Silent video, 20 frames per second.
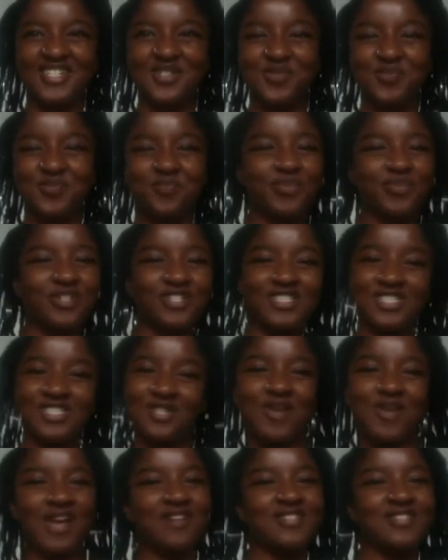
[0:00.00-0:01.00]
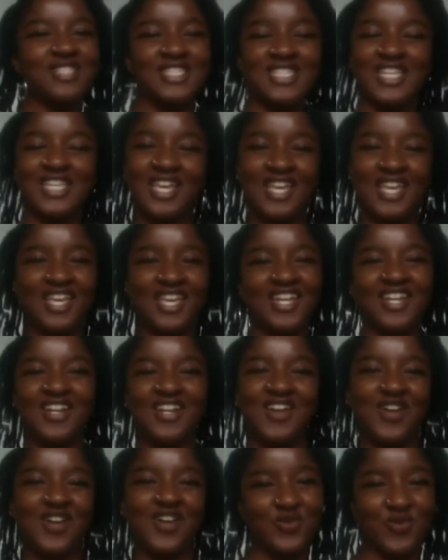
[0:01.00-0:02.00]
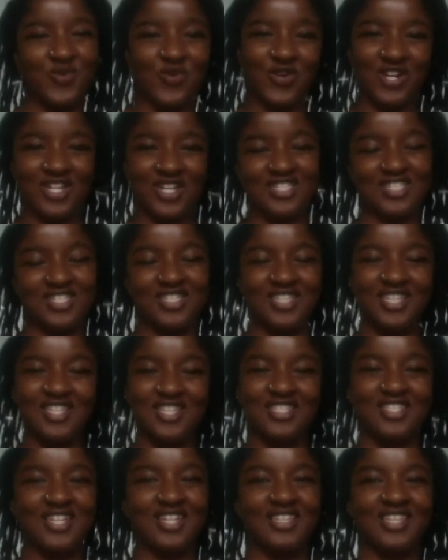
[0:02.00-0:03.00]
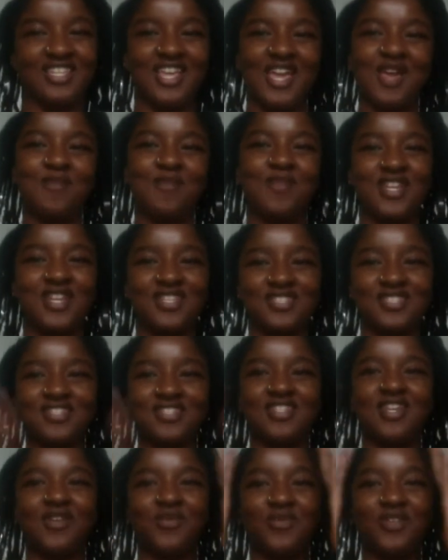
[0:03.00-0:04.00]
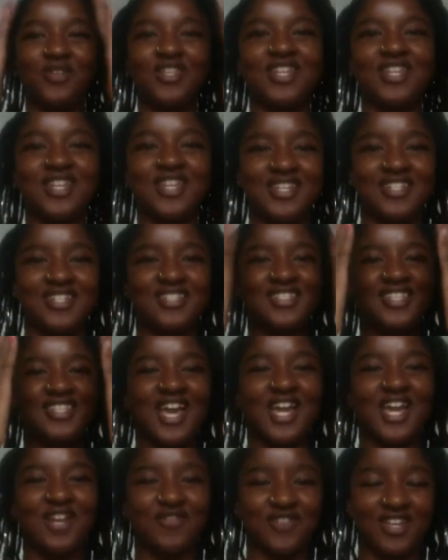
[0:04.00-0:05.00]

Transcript: books about skin and all the organs and things like that, because it really is kind of